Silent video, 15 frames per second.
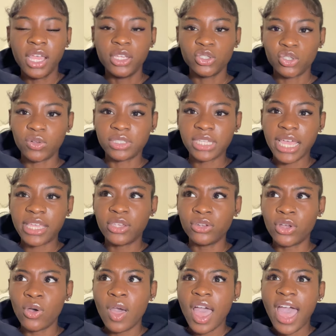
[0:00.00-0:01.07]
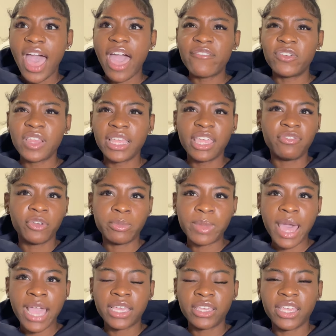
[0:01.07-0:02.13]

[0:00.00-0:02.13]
So it's like, you know, I feel like if you're black,